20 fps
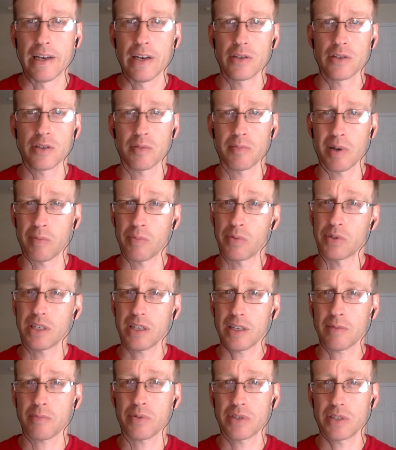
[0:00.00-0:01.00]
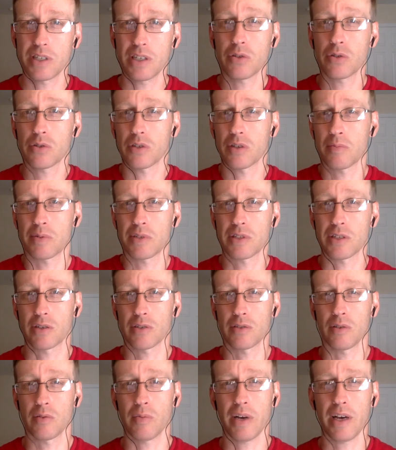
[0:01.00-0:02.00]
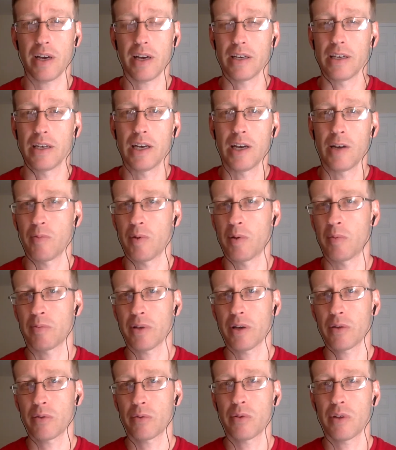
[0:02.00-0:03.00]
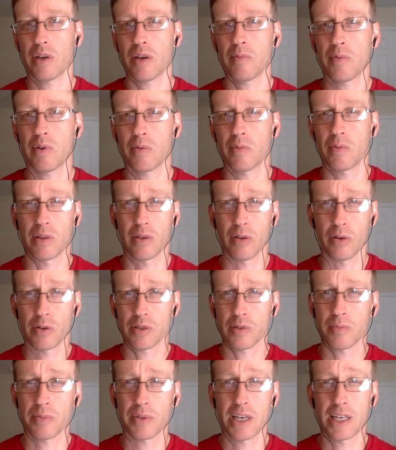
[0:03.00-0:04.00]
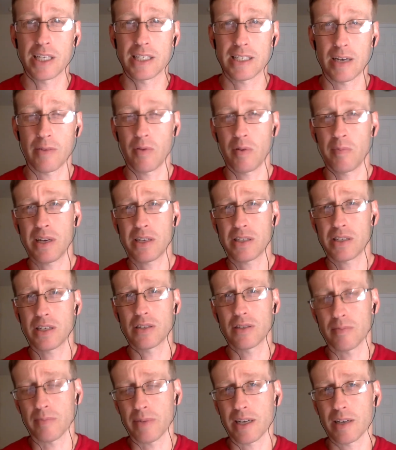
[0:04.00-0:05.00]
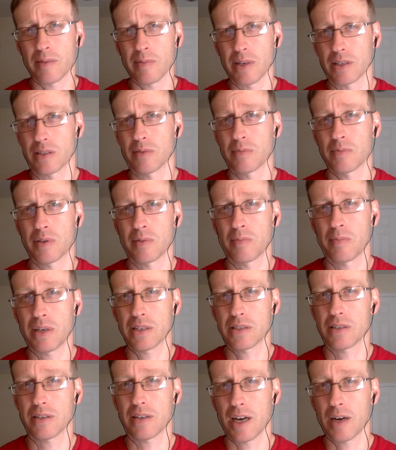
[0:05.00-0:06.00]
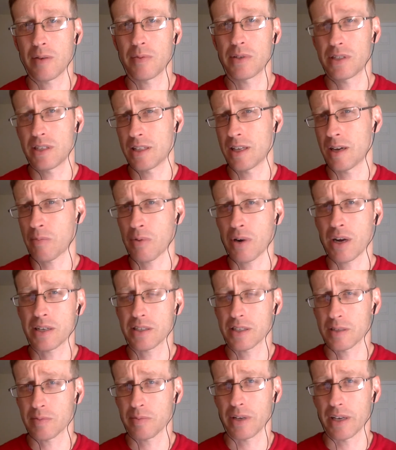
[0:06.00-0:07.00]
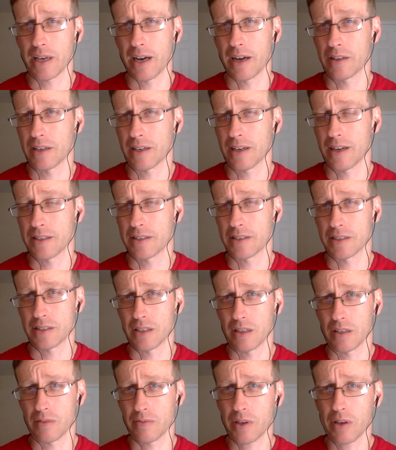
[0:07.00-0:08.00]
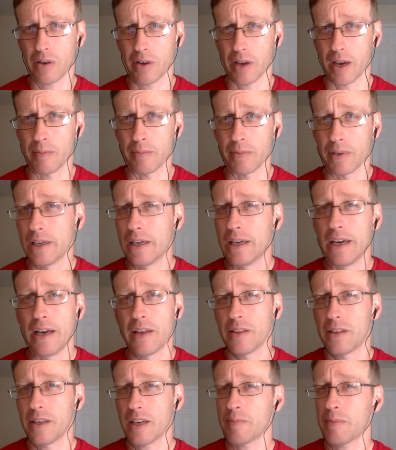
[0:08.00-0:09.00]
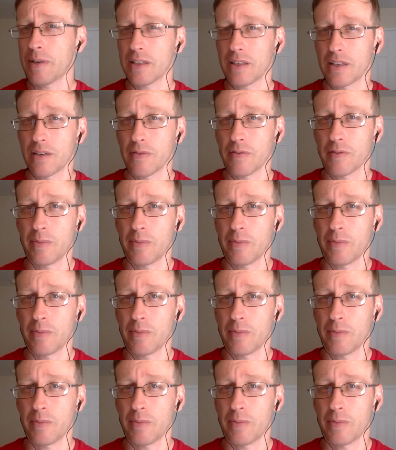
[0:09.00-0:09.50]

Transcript: So, by presenting procedures in a particular way, we play through them, we learn some things, and we may change our mind about something based on how we see that process play out in the context of the video game. Think about the different